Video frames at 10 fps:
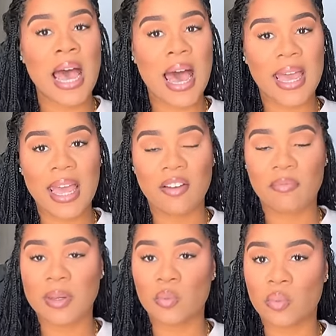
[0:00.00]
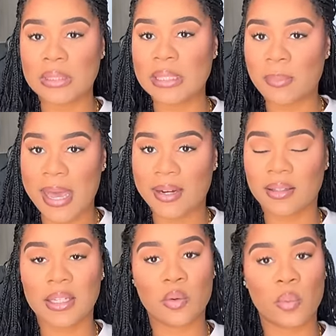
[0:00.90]
I have been really
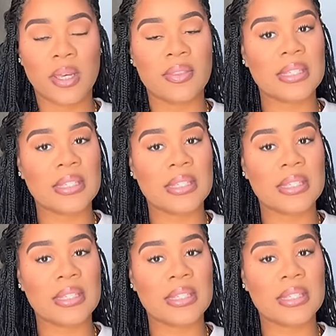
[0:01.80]
battling with